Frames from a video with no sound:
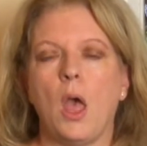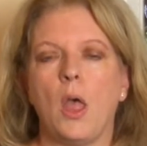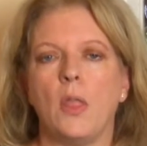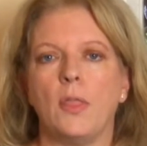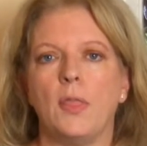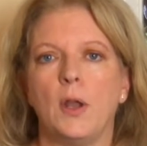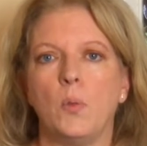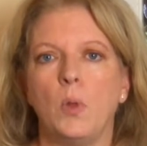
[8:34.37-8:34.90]

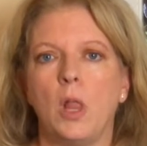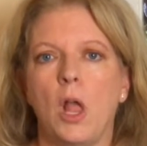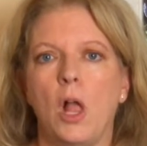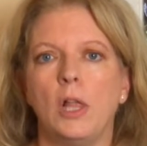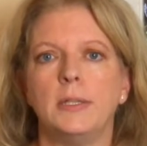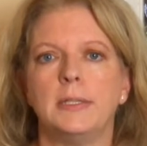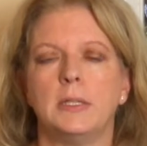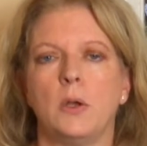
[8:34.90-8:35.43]
There will
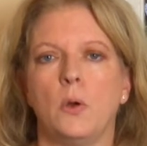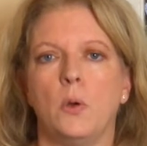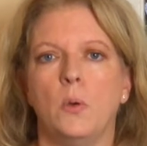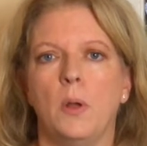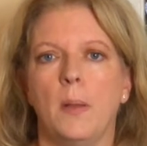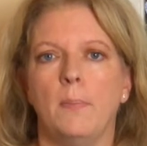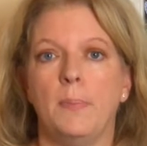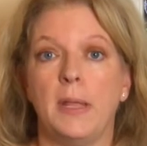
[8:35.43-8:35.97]

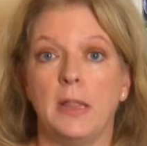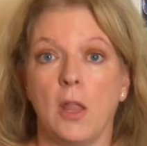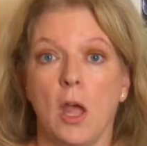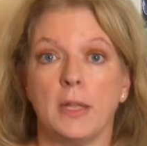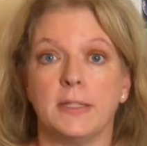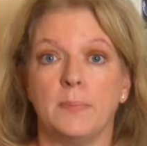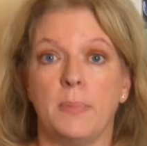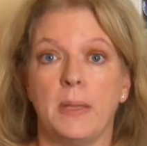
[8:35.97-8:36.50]
also be
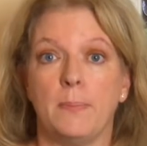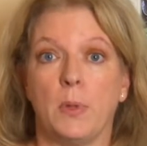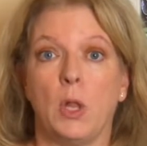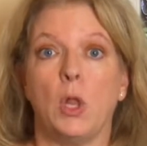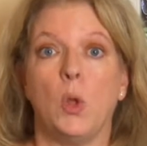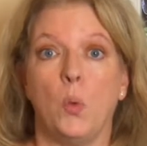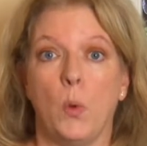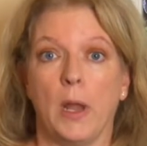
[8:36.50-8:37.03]
lots of
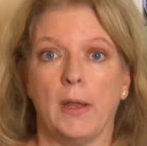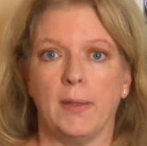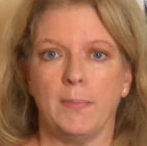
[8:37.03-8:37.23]
people wearing